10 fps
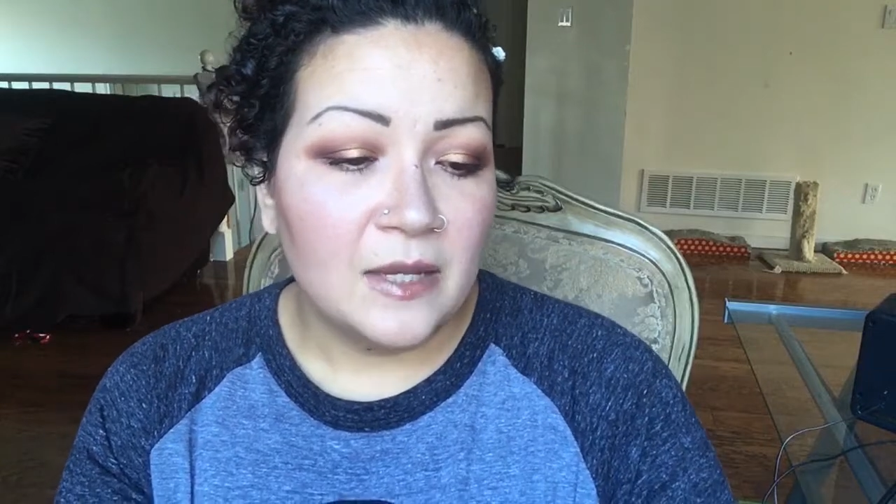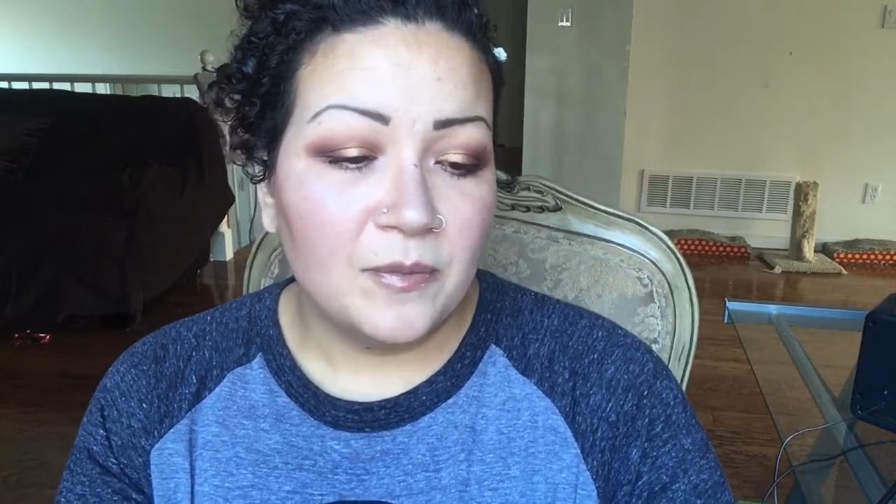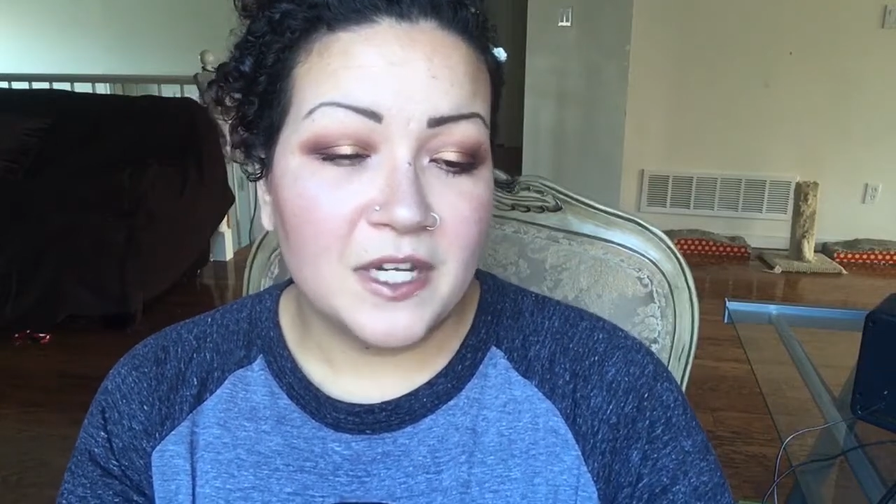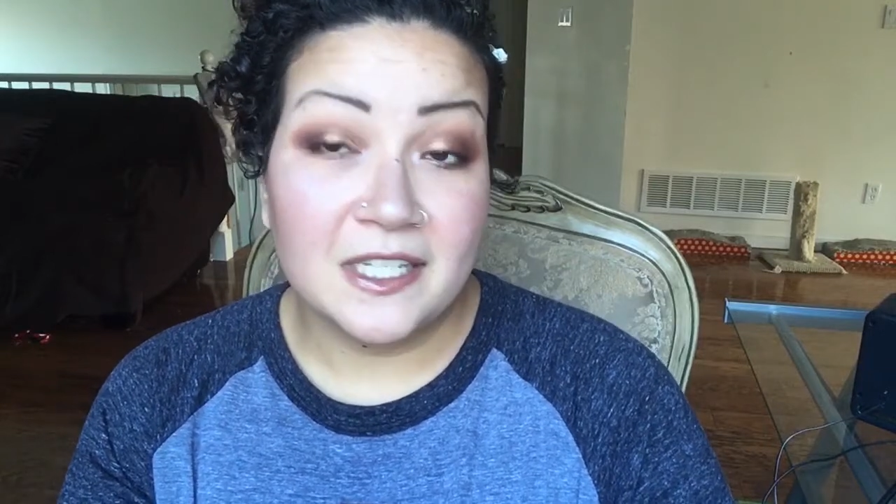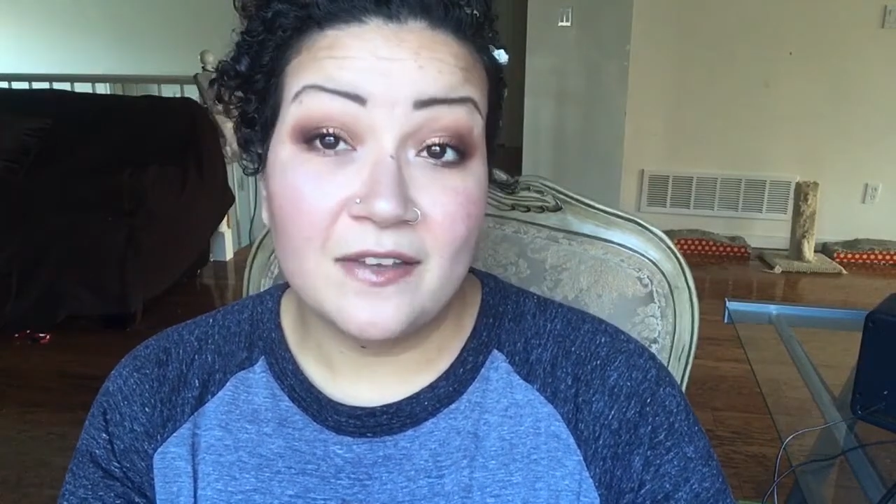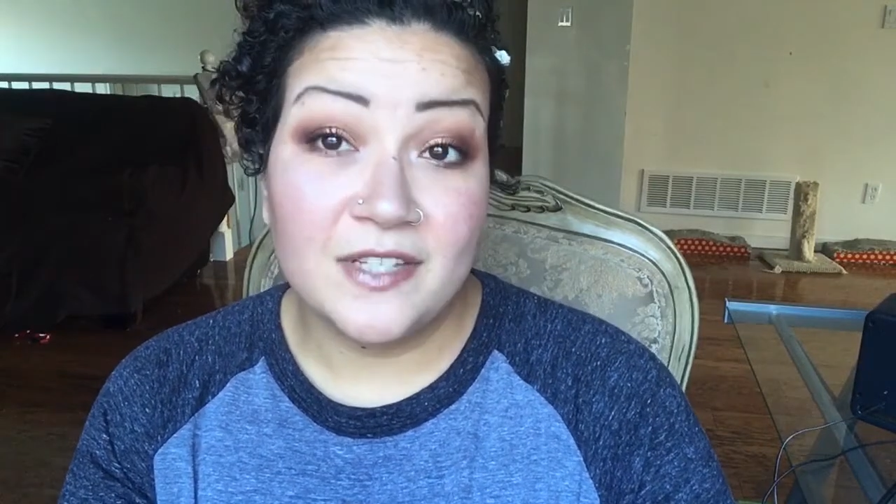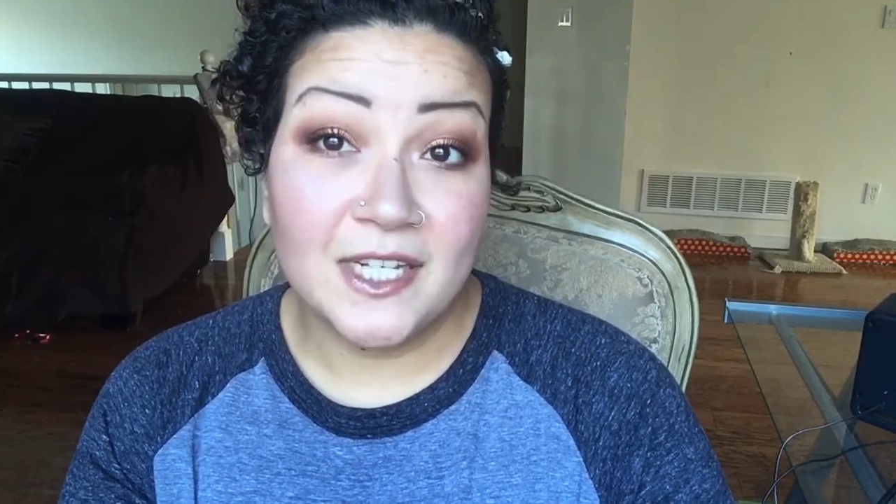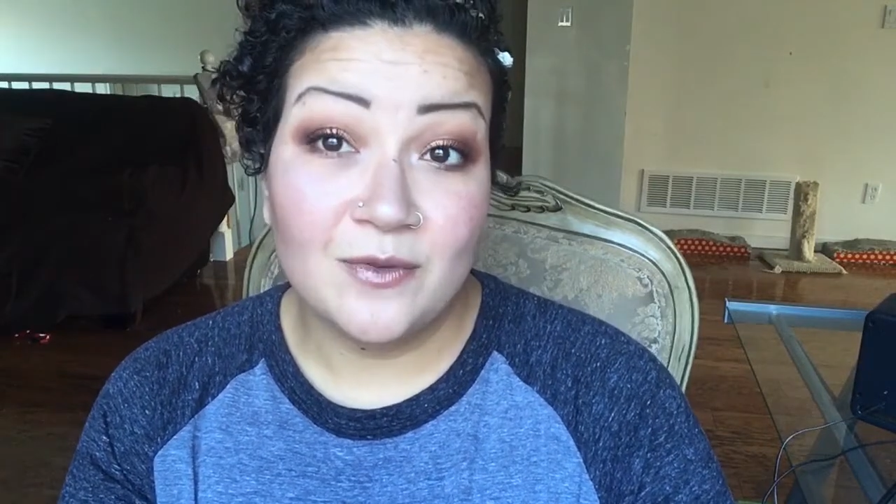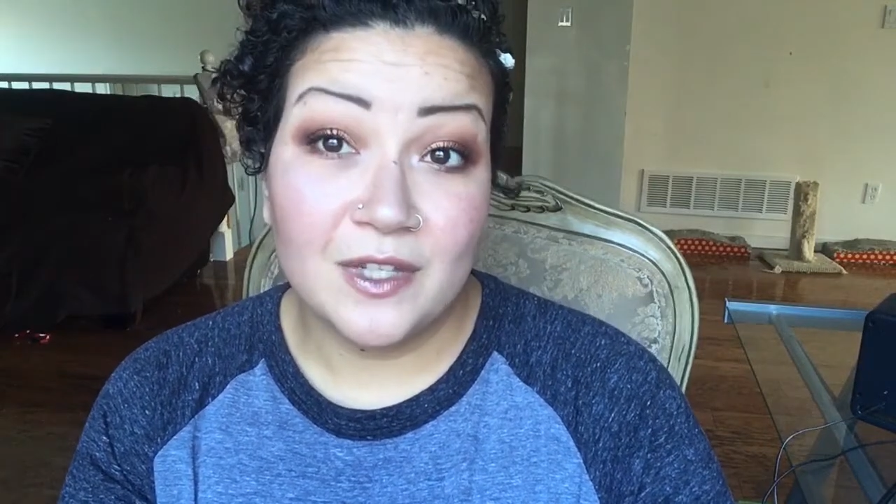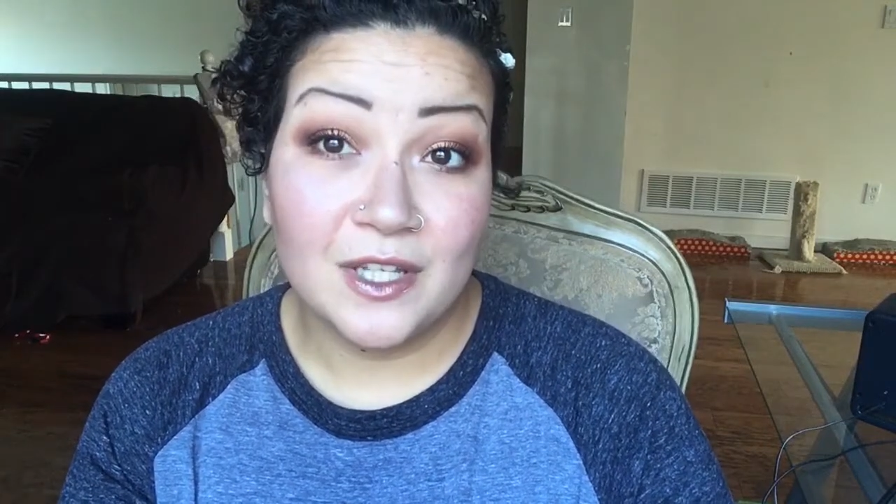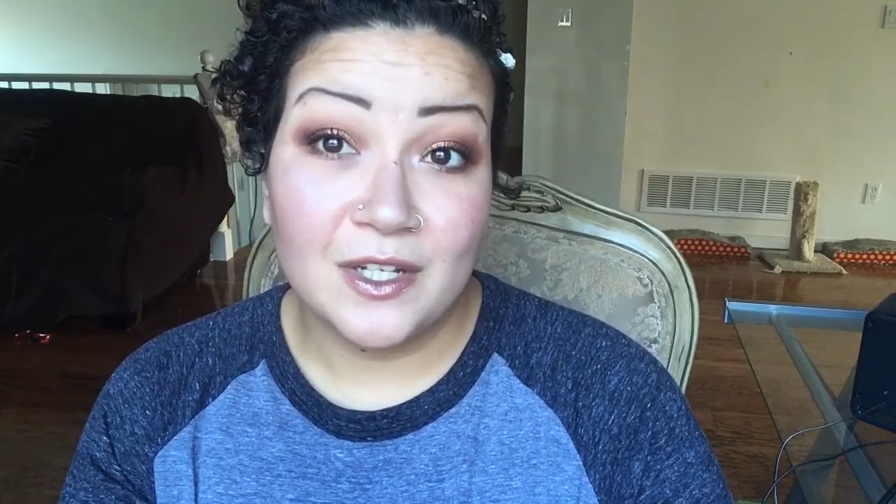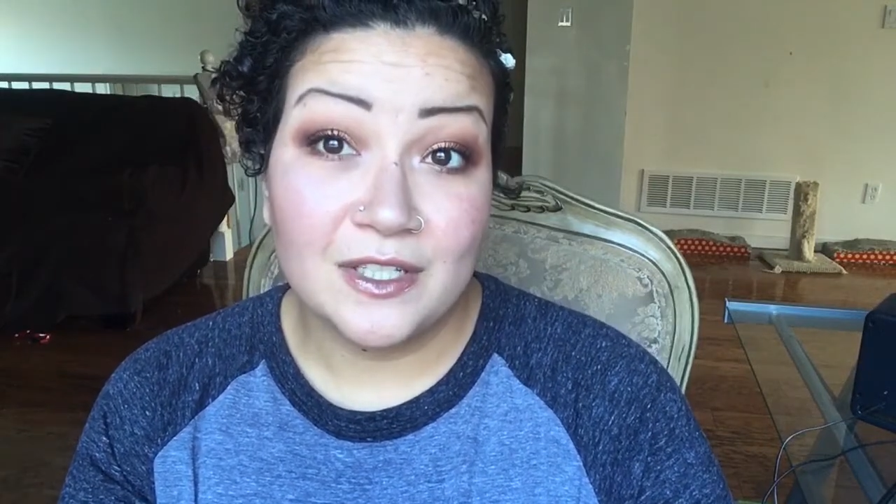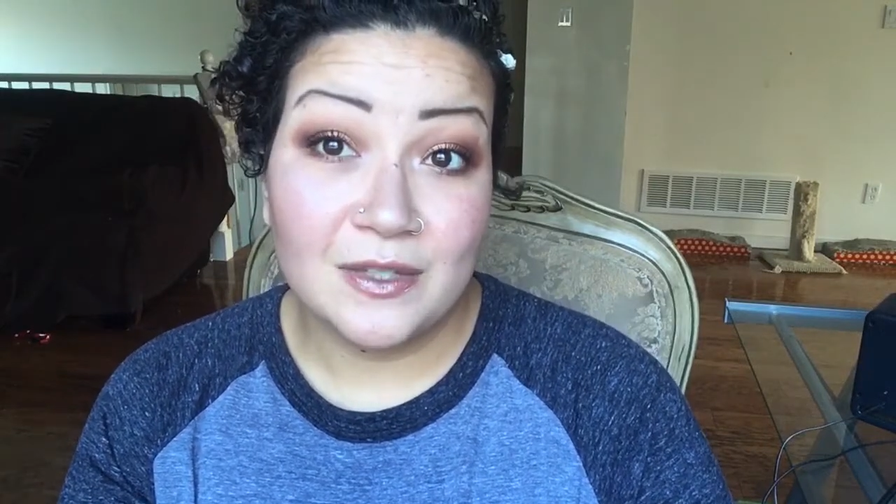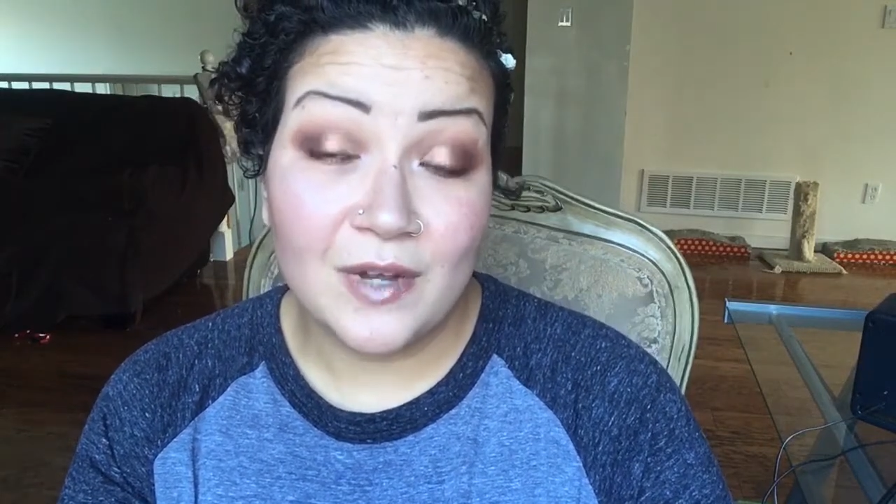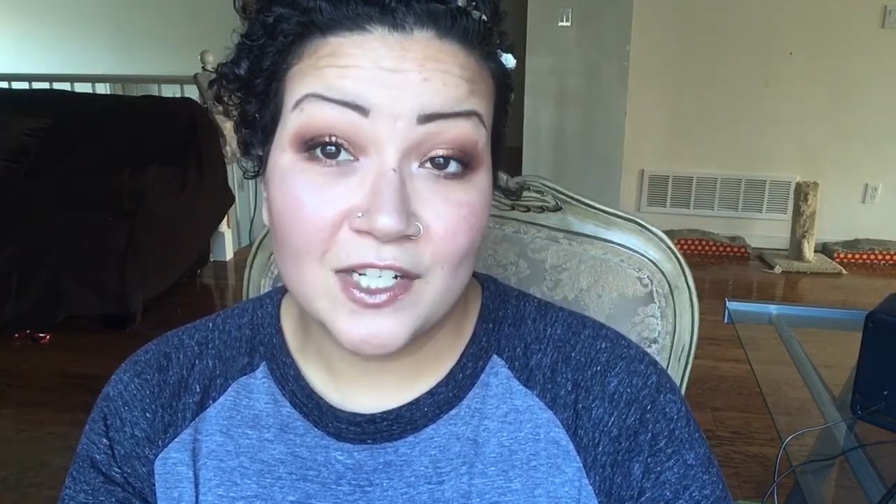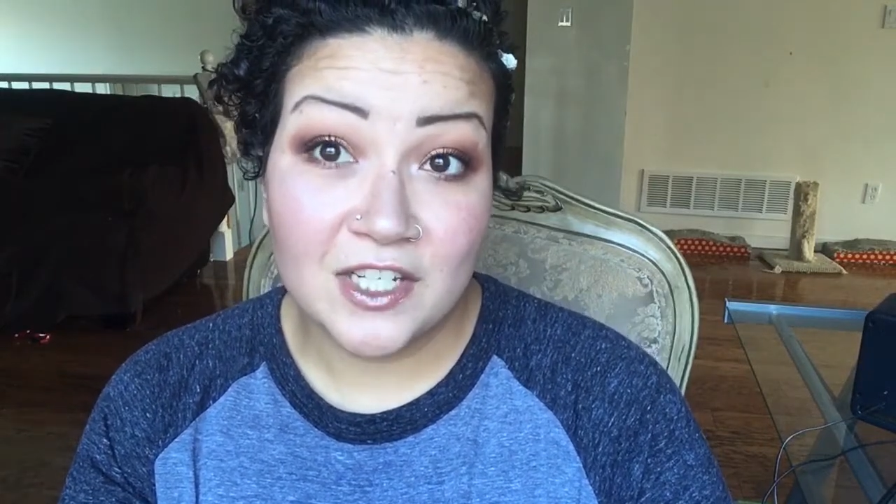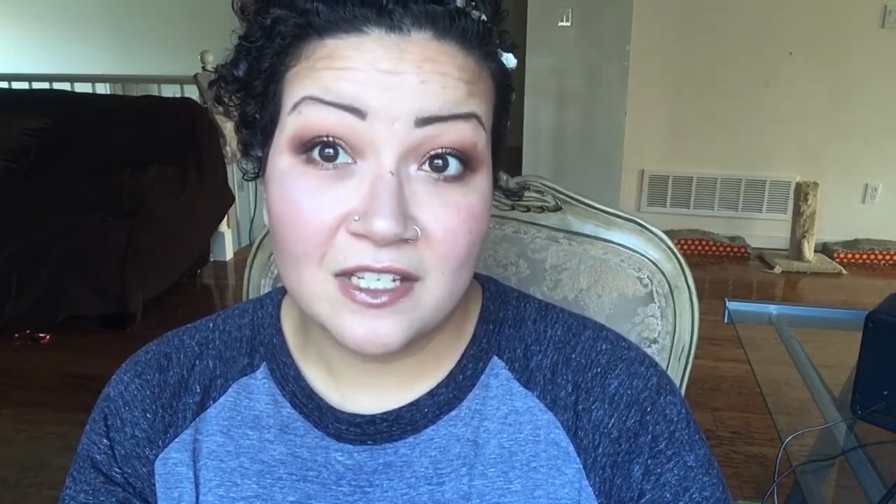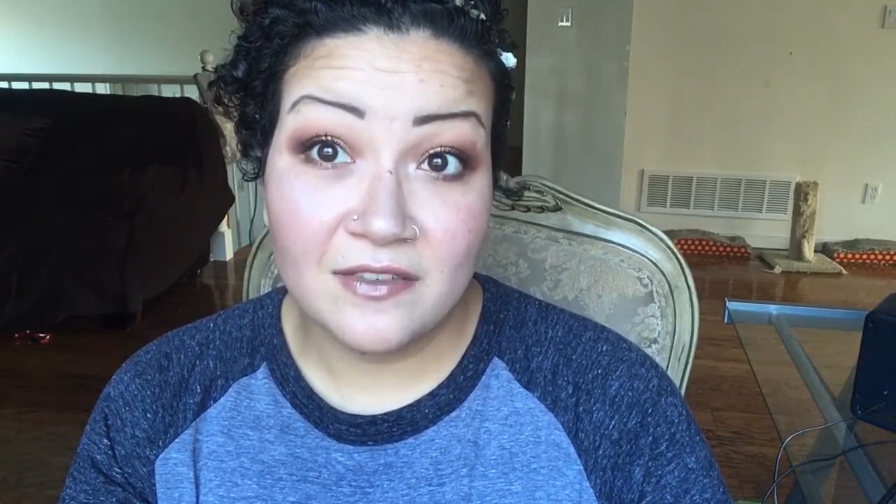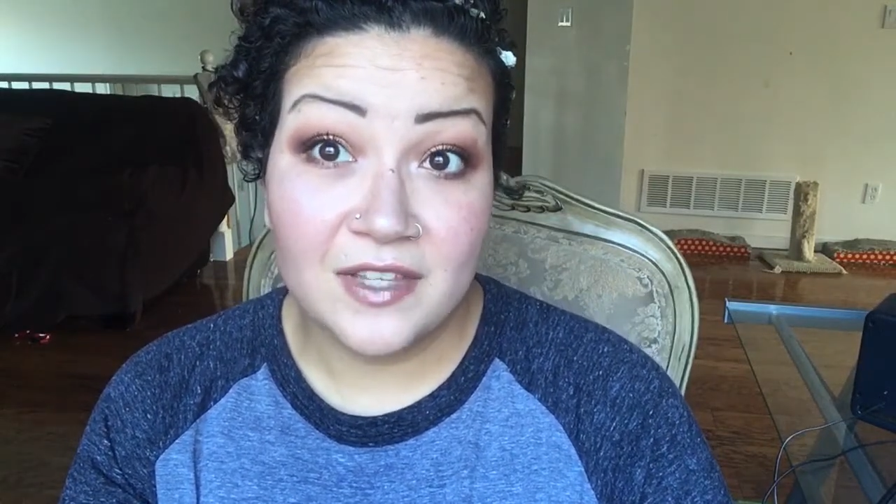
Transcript: because I've seen really good swatches of